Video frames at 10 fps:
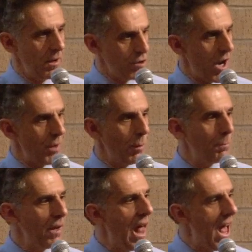try to
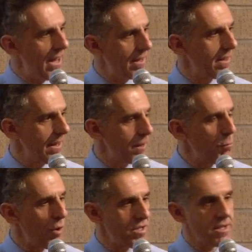apply and think
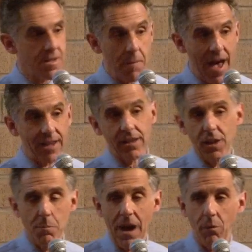more
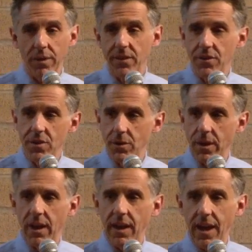systematically about what they're doing,